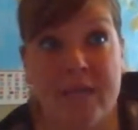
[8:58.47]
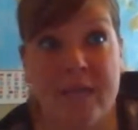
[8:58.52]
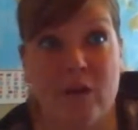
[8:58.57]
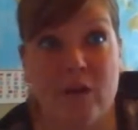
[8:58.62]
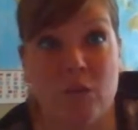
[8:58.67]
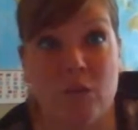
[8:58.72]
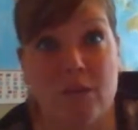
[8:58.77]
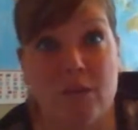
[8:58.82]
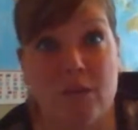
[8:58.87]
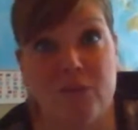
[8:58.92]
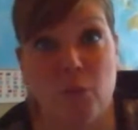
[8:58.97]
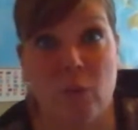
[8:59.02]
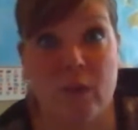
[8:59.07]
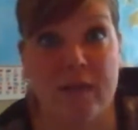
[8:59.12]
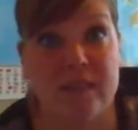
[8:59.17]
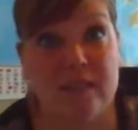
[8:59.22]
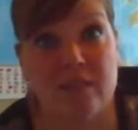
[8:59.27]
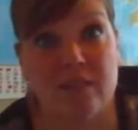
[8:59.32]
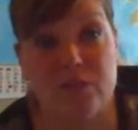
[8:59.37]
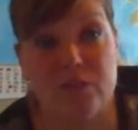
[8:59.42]
can't lift
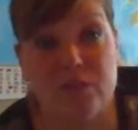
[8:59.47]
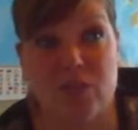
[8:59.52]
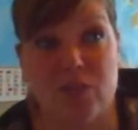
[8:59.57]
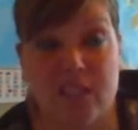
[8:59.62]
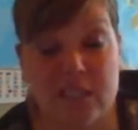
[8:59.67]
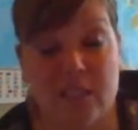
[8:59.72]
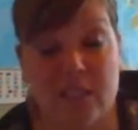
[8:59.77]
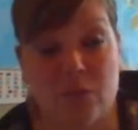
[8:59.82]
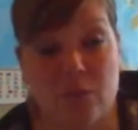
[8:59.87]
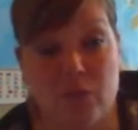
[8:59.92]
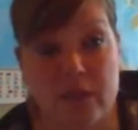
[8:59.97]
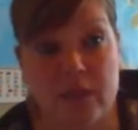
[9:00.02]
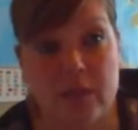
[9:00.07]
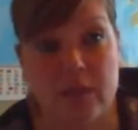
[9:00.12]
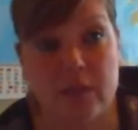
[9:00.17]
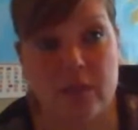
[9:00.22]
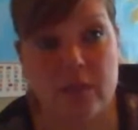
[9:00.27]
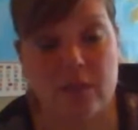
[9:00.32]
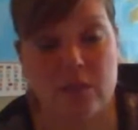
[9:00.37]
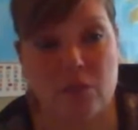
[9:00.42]
weights for 6
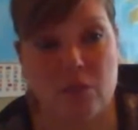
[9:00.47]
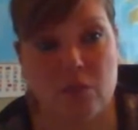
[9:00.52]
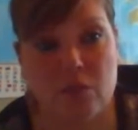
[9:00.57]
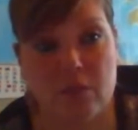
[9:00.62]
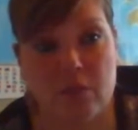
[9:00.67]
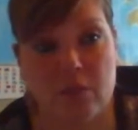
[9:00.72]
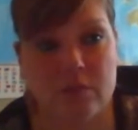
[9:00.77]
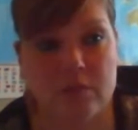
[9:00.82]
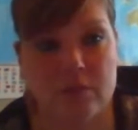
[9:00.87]
weeks, so